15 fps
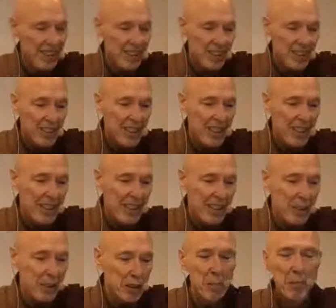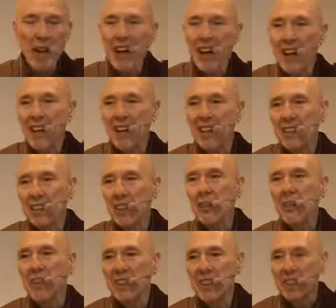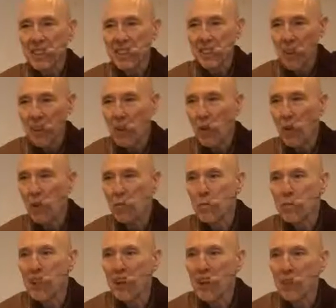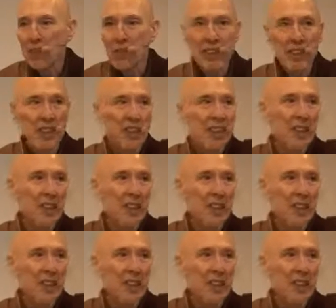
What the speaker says: So then he goes back to his hometown,